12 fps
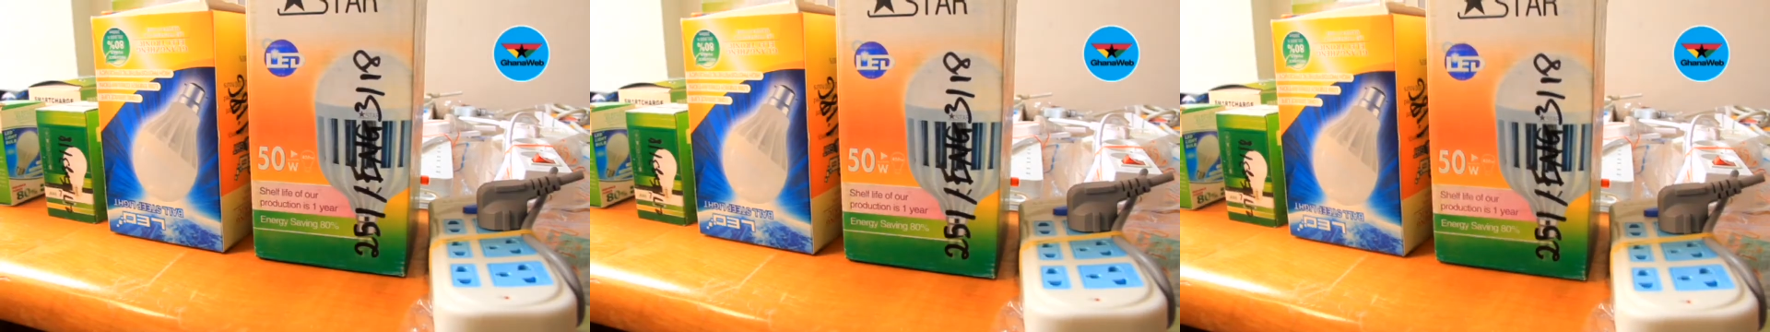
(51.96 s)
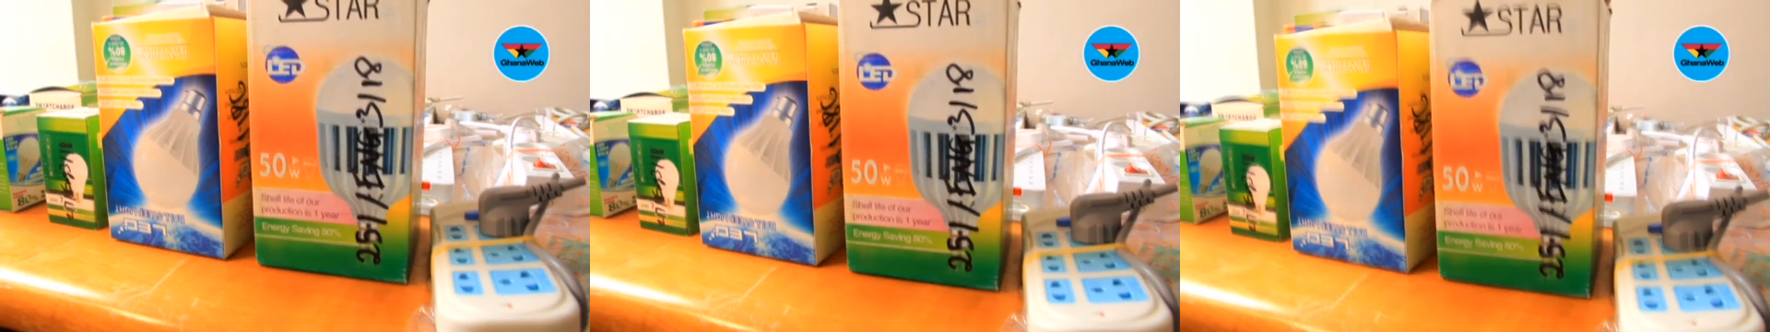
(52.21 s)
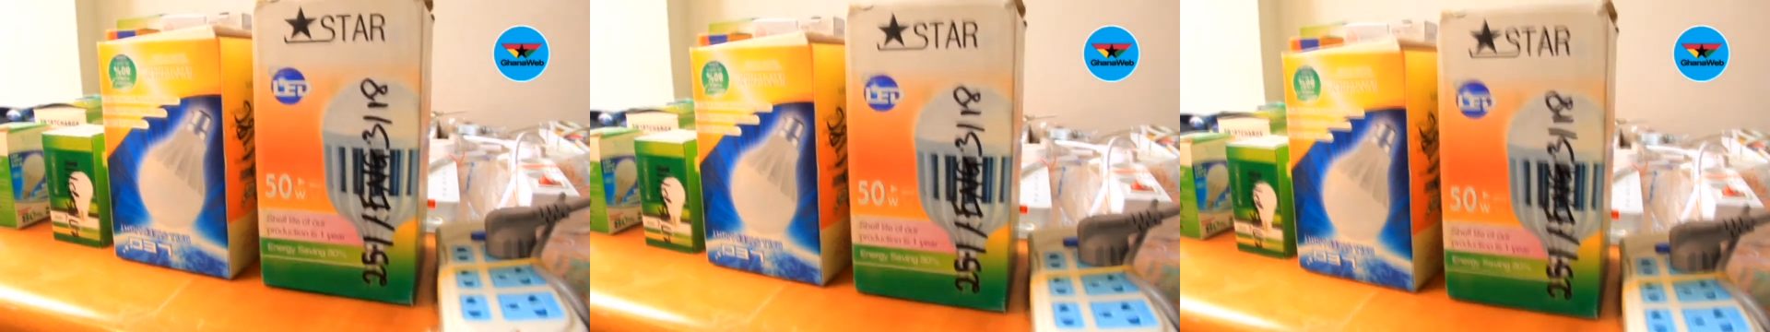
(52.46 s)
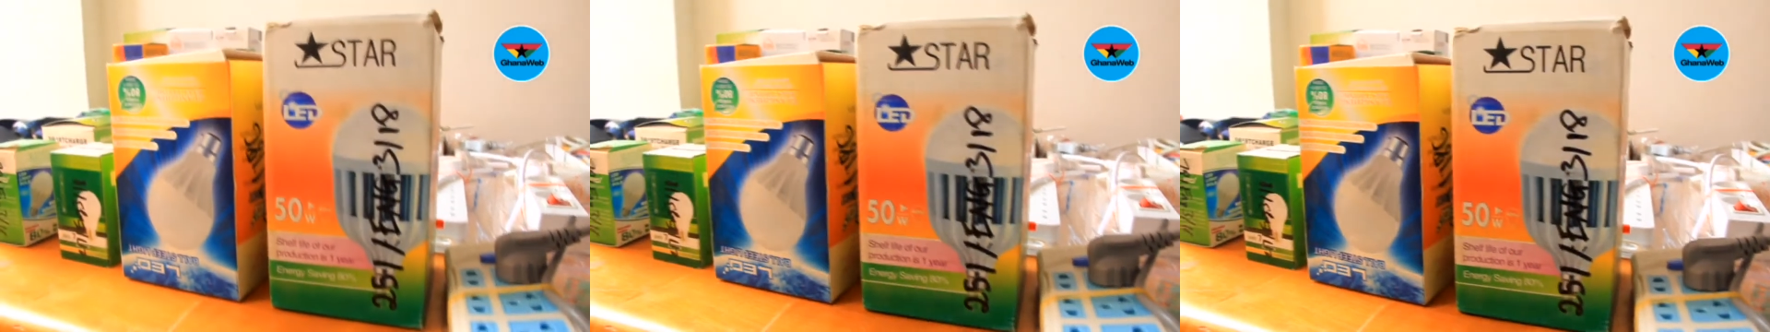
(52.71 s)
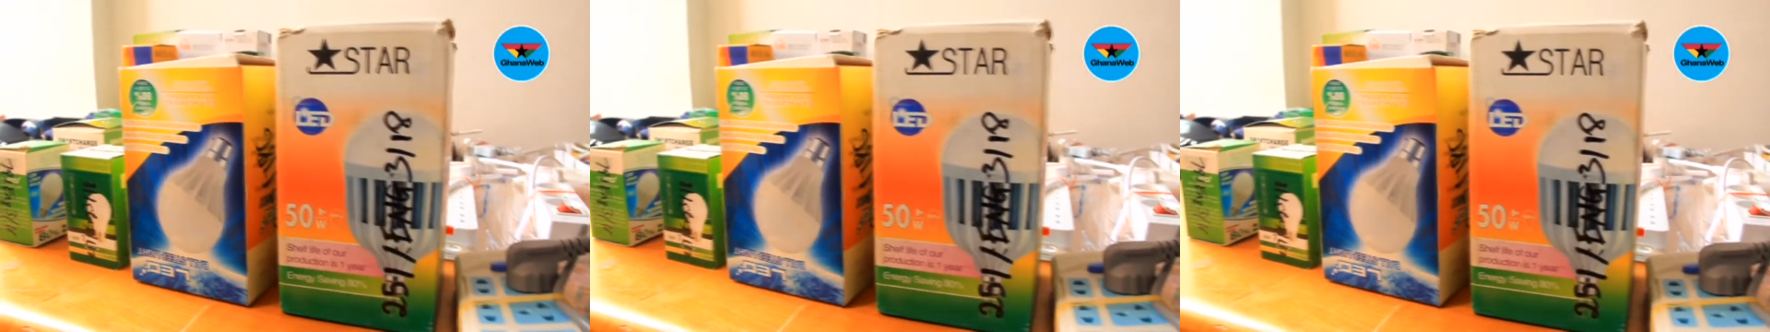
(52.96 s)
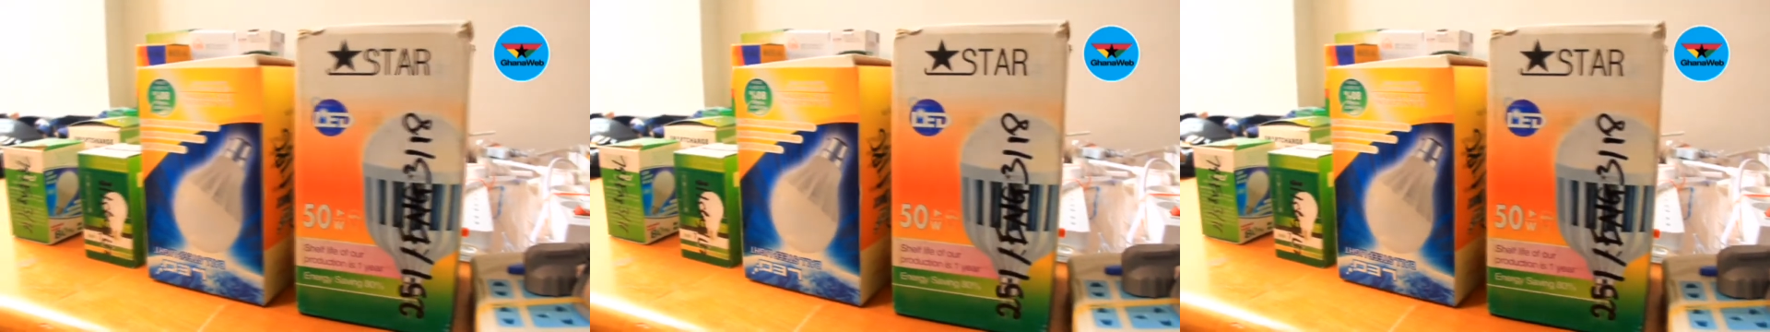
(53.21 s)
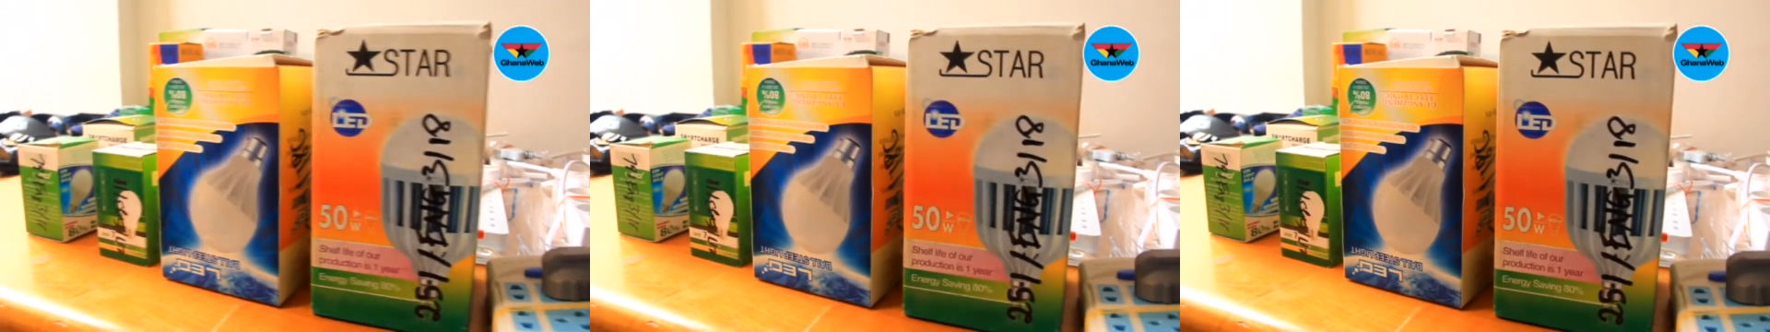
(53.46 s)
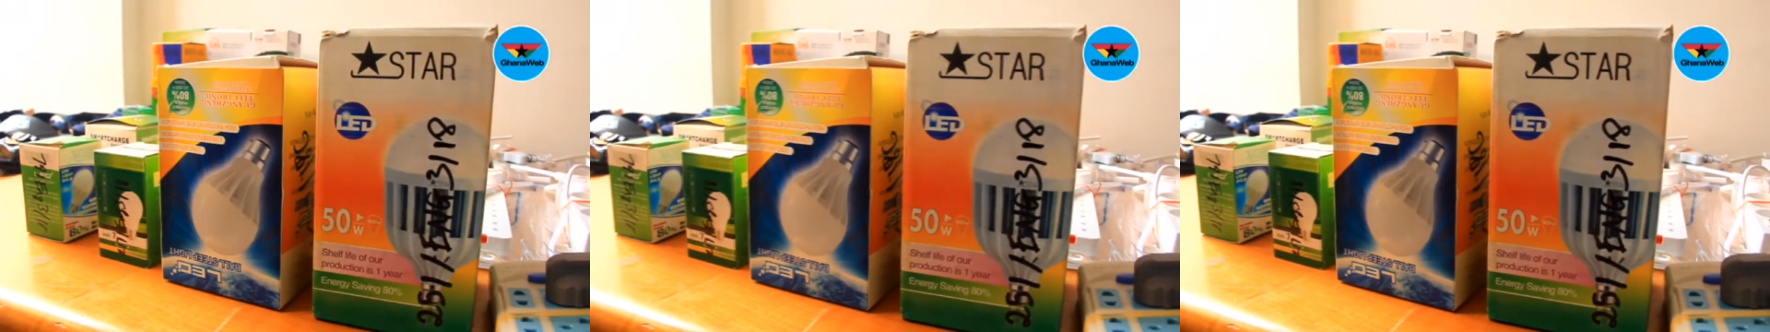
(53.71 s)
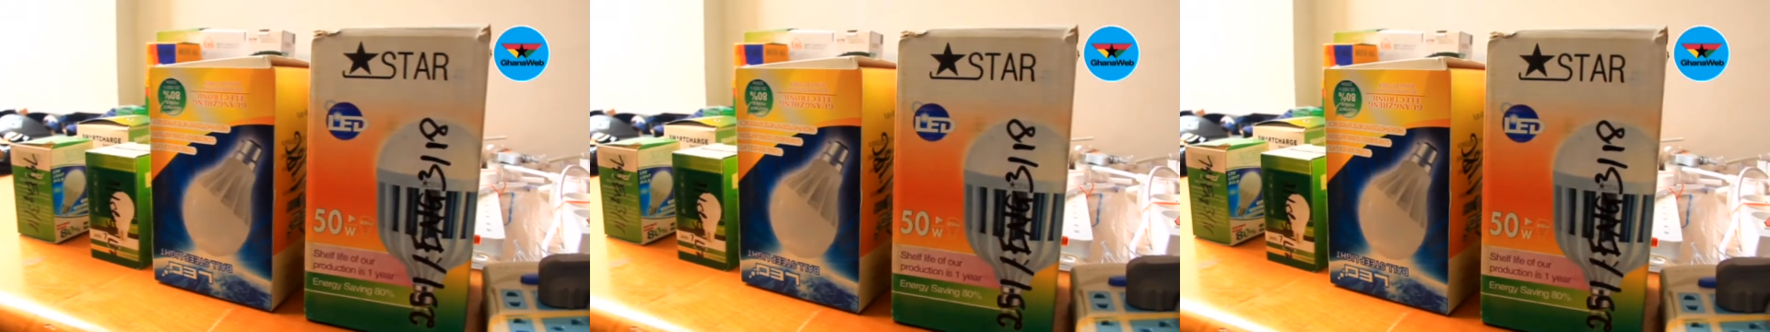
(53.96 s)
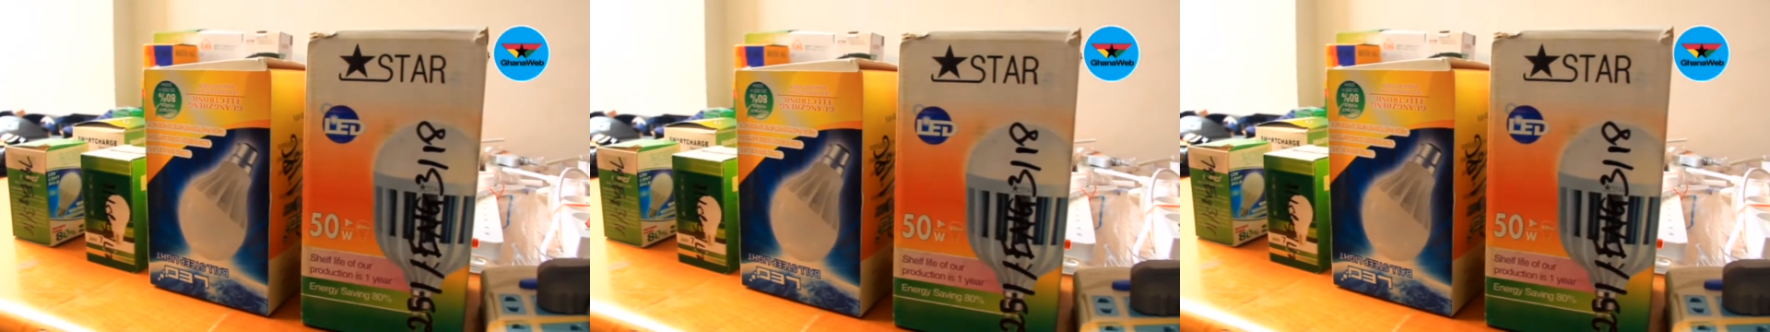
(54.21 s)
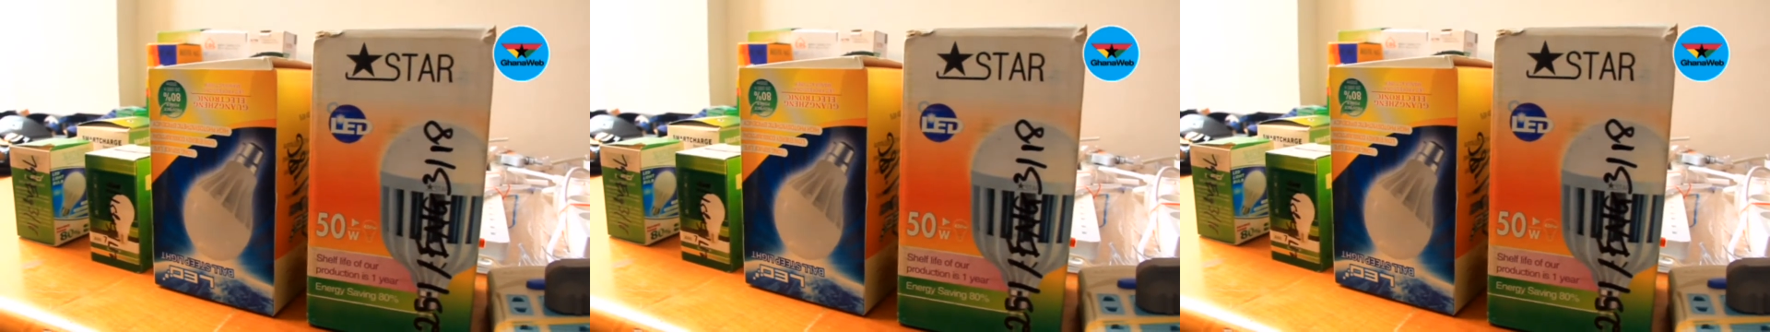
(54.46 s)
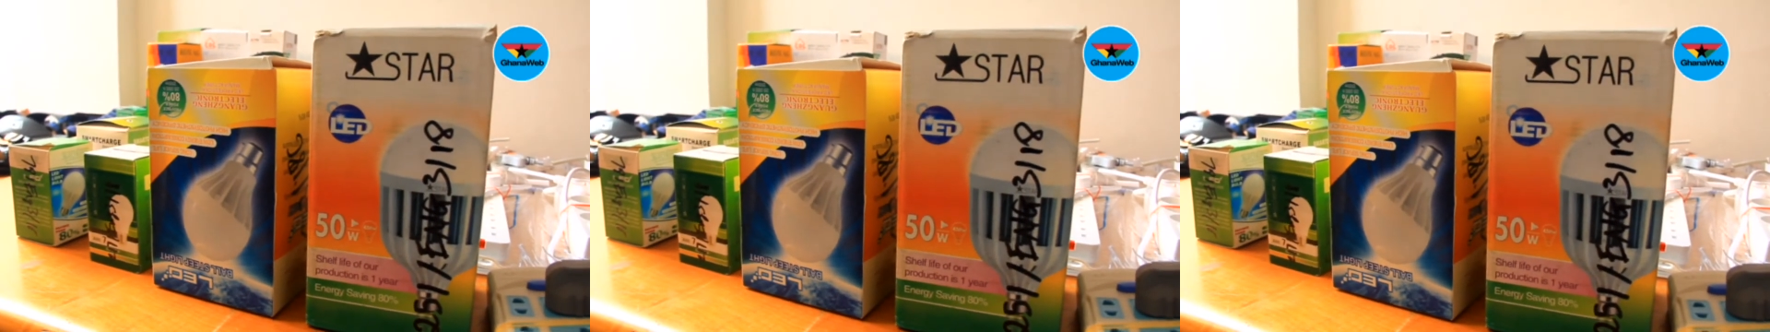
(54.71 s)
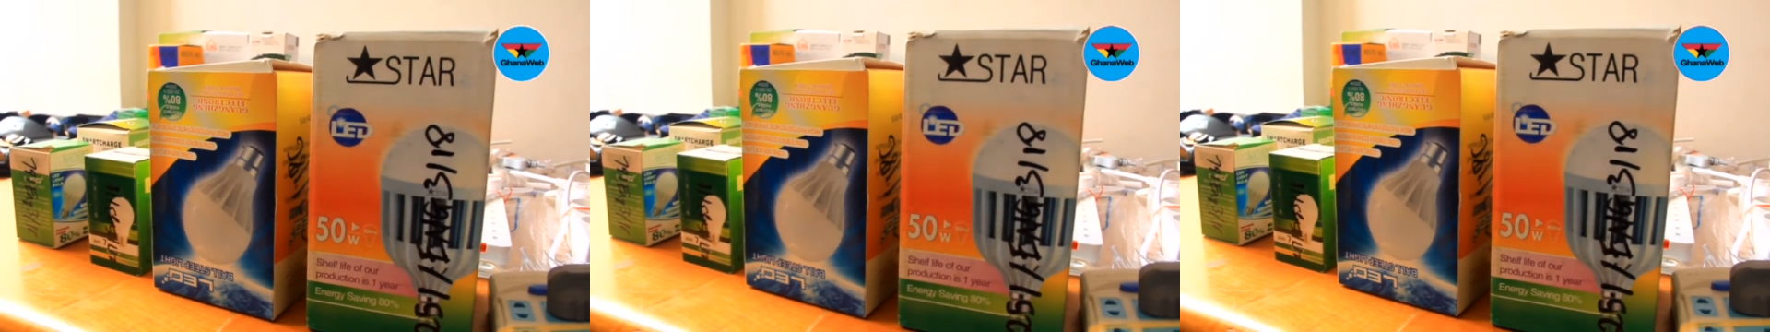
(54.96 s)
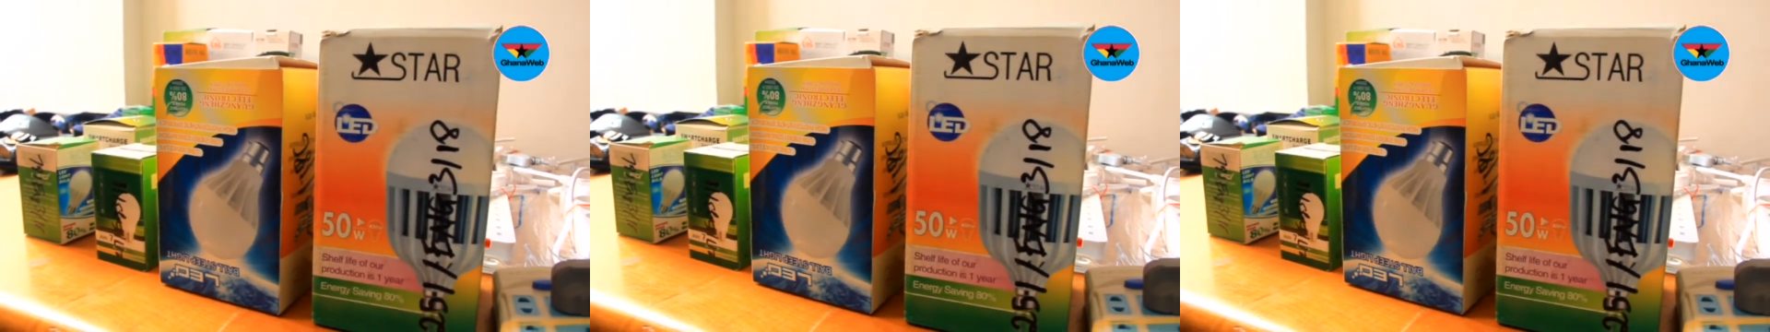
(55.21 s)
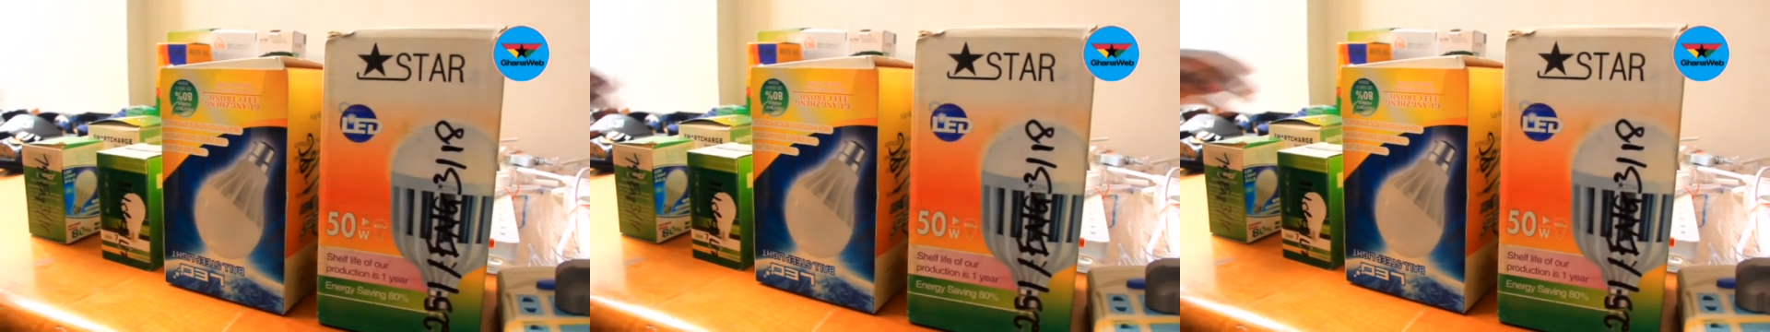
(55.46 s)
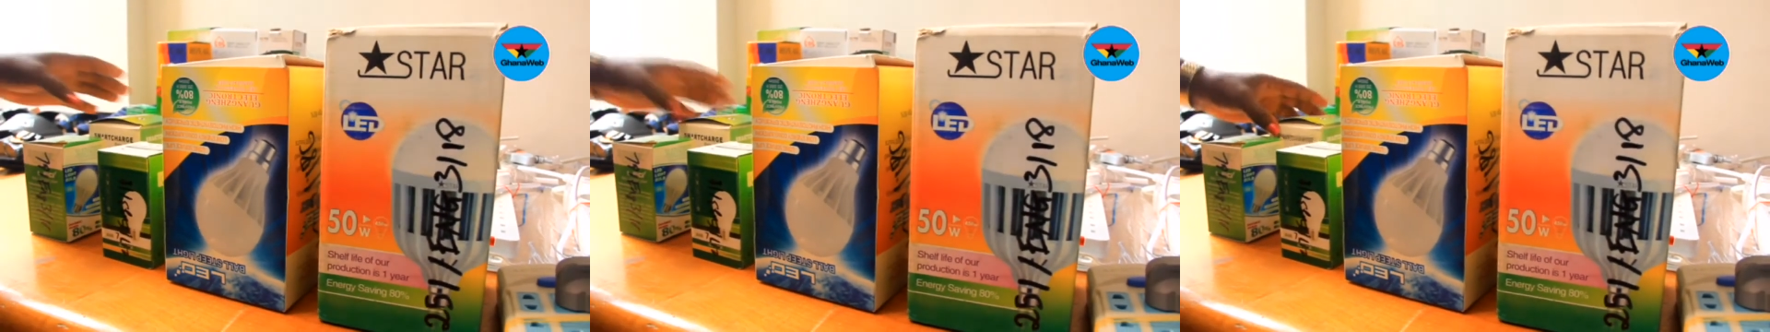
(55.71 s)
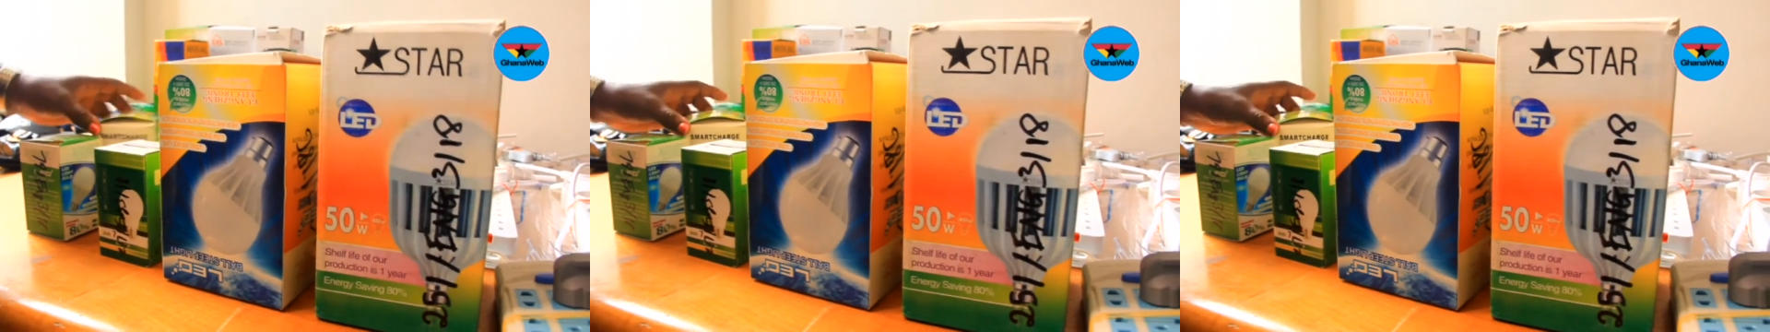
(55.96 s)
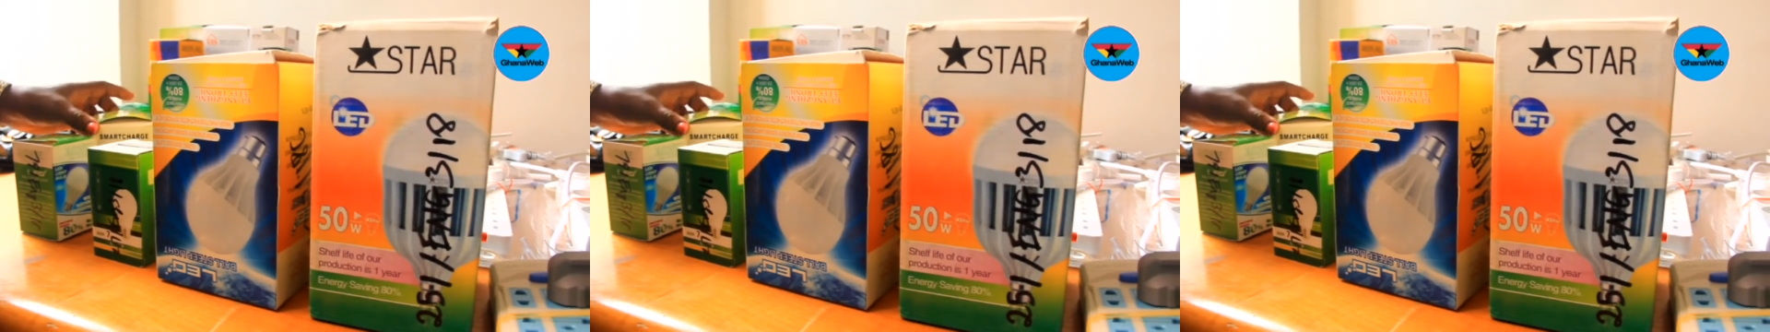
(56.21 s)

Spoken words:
No face is visible, so there are no lips to read.